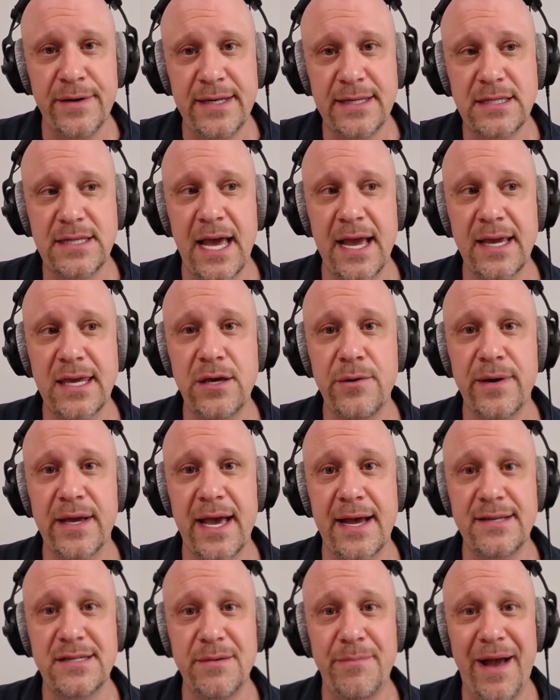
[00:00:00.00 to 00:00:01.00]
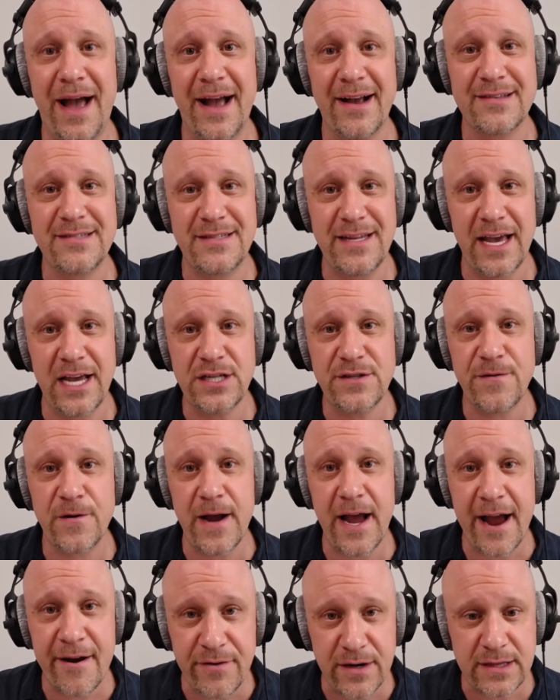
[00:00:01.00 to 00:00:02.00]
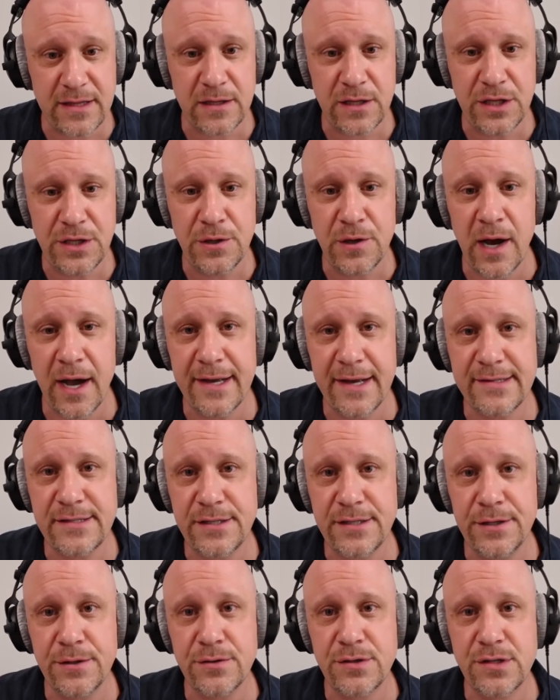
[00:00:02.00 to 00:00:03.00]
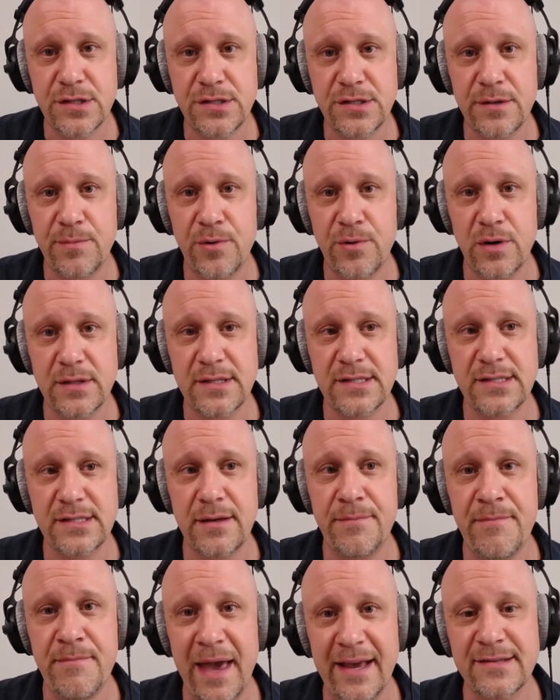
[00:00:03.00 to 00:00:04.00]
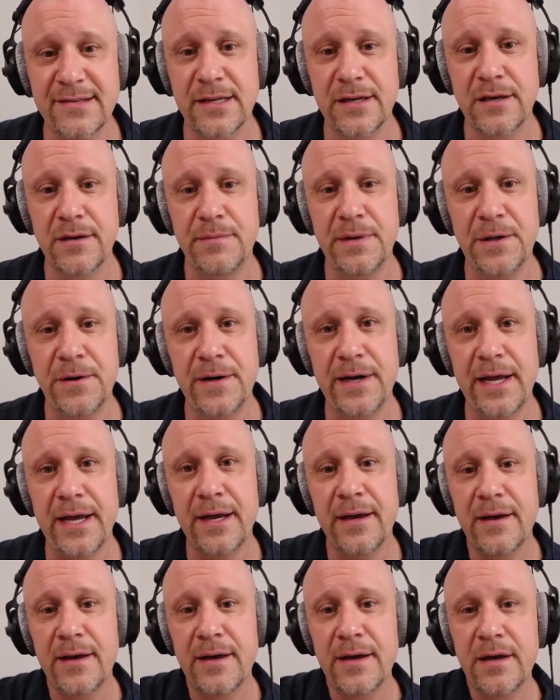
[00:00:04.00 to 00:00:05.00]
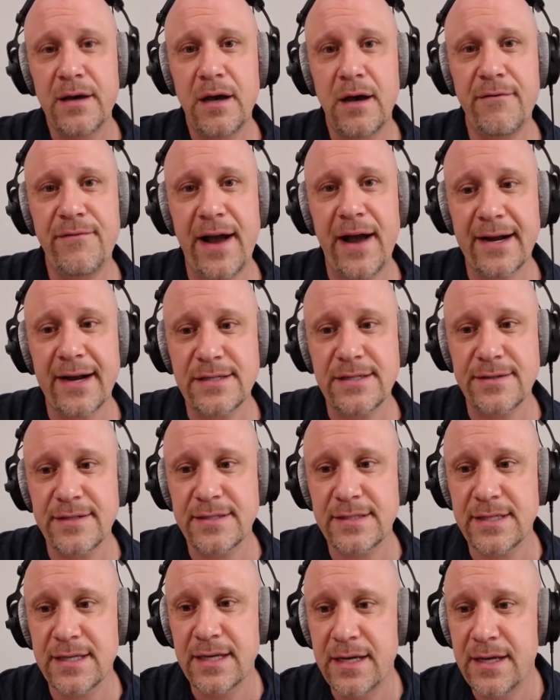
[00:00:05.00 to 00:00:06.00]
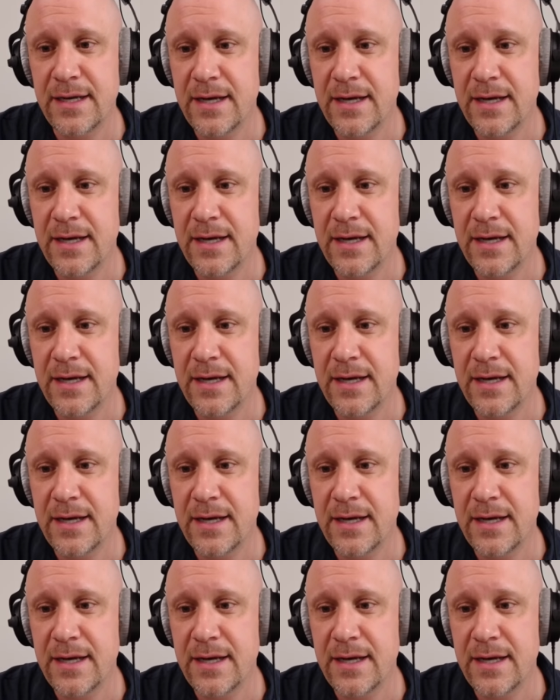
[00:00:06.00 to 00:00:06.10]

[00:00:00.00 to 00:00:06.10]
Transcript: And thank you again to Backstage for everything that you guys do to support this amazing community of actors.